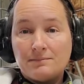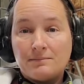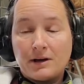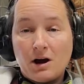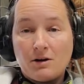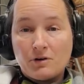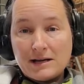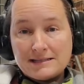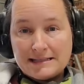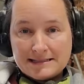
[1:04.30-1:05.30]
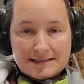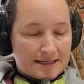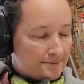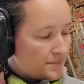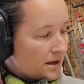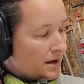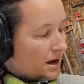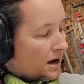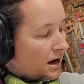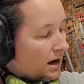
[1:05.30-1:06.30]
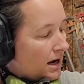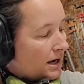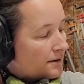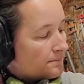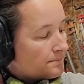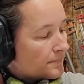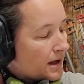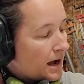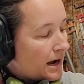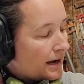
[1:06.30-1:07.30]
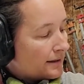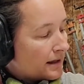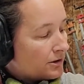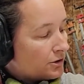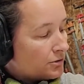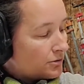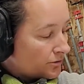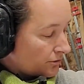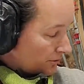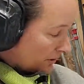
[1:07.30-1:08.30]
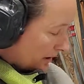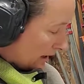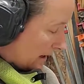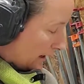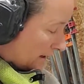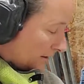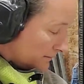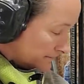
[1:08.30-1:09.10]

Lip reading: my Carve Right CNC, I then use a